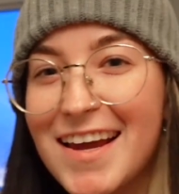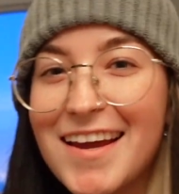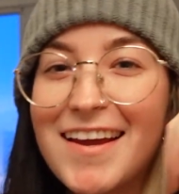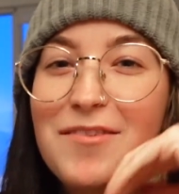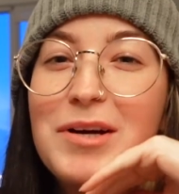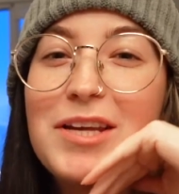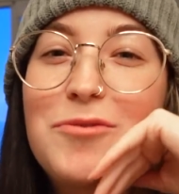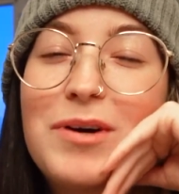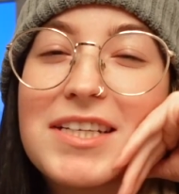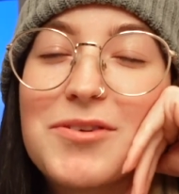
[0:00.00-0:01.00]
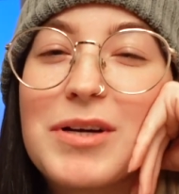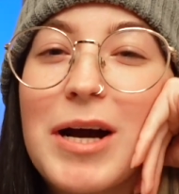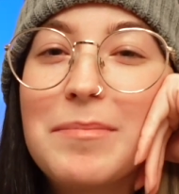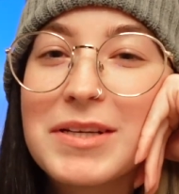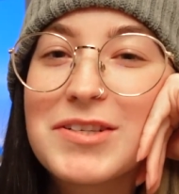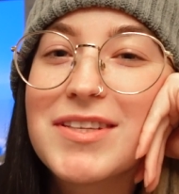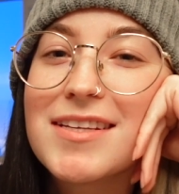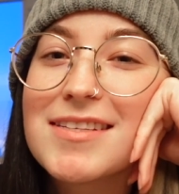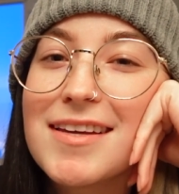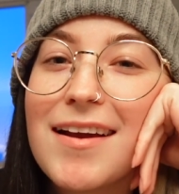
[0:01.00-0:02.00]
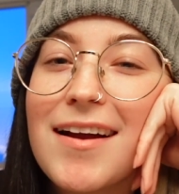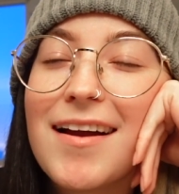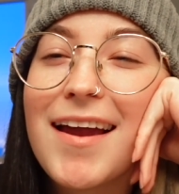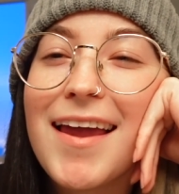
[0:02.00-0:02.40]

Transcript: and what you want to accomplish this year.